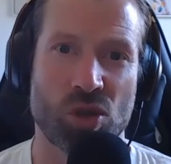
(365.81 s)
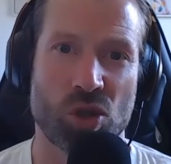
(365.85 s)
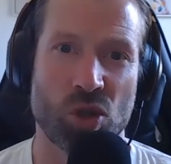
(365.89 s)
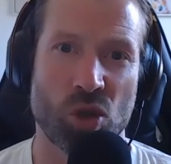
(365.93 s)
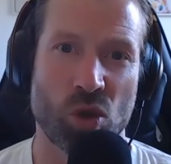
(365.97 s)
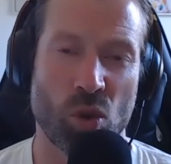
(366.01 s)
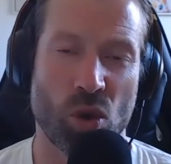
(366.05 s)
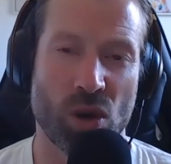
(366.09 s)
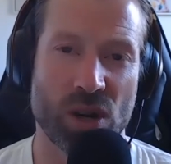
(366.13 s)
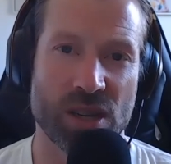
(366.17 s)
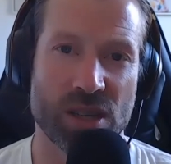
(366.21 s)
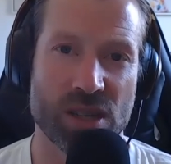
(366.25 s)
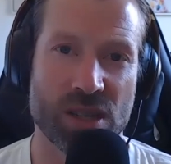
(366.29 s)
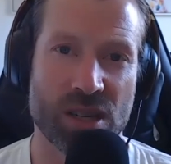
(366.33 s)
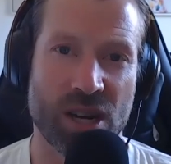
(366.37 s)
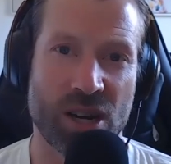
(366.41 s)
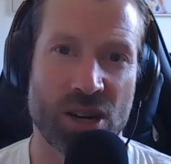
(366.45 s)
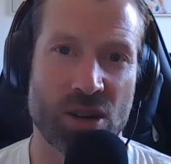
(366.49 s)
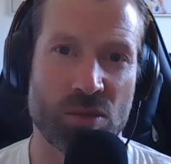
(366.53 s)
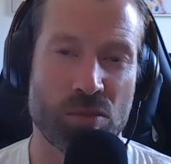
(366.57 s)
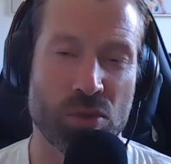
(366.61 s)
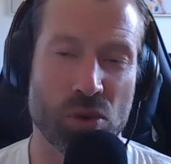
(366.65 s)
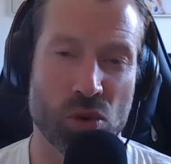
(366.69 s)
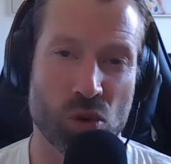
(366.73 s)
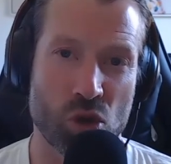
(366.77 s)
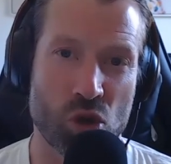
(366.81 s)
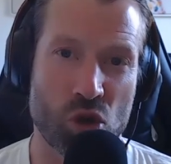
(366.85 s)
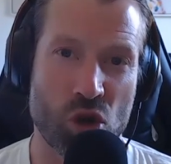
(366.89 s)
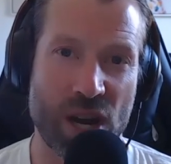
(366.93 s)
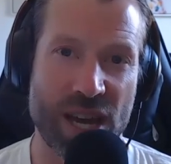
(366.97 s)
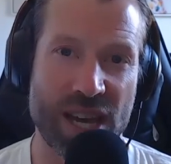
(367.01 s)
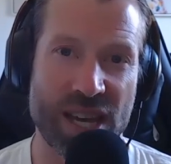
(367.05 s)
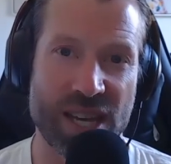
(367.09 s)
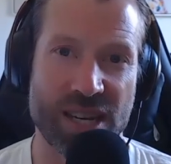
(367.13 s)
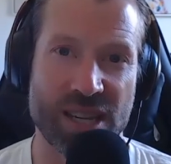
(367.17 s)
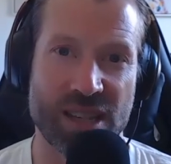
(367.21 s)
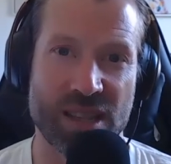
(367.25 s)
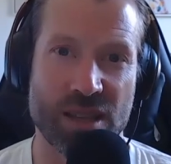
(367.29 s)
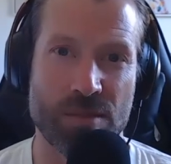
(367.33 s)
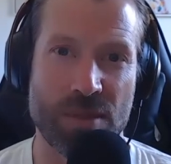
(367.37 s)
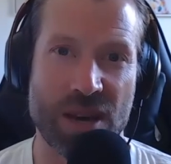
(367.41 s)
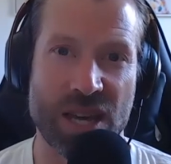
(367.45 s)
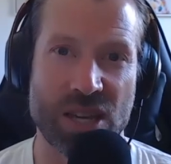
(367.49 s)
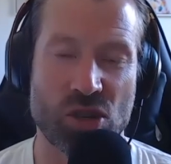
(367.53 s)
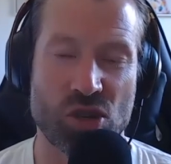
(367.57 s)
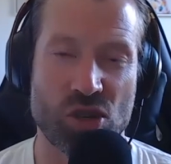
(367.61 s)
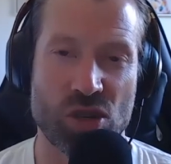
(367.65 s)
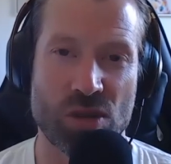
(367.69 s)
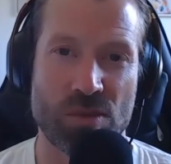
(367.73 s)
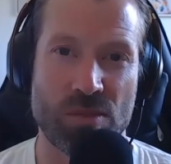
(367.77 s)
to what is kind of portrayed in the
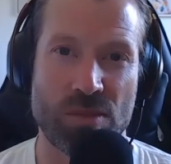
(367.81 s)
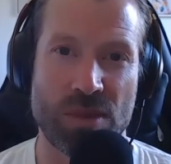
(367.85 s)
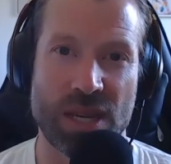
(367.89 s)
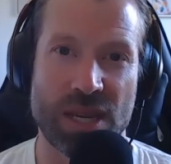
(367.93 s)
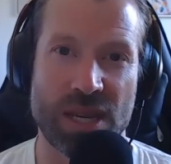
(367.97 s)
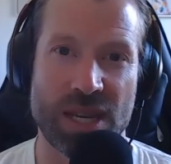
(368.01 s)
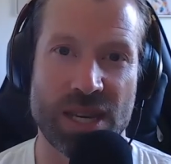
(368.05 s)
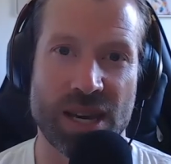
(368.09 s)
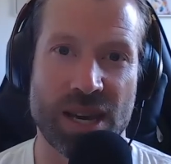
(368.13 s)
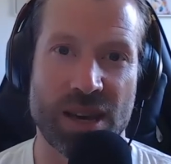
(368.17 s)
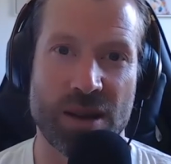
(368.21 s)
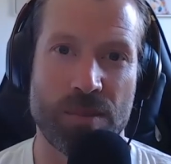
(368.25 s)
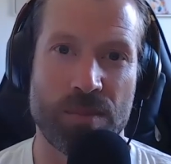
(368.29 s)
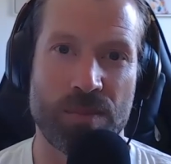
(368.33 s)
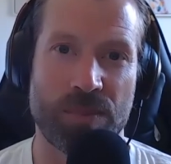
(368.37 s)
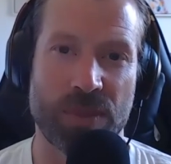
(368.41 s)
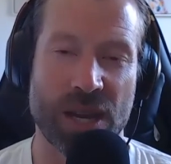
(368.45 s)
mainstream media